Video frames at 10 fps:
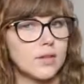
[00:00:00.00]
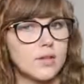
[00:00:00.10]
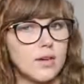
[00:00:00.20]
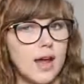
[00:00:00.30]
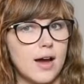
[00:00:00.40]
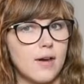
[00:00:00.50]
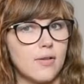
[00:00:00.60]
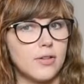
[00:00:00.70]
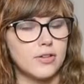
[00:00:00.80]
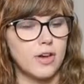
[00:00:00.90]
Now
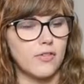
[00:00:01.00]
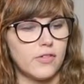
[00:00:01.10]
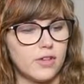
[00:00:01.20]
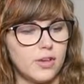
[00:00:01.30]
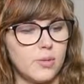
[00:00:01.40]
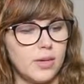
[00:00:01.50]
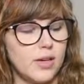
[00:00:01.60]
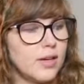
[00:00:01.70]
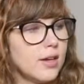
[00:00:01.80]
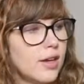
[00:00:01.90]
the shift is going to
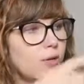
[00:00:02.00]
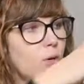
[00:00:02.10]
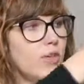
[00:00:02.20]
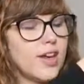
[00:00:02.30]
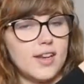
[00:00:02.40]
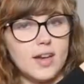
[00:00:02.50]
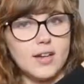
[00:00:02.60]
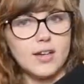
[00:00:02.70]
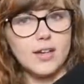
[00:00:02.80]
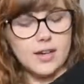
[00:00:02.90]
be once I get down
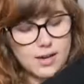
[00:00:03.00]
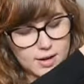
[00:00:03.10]
to here,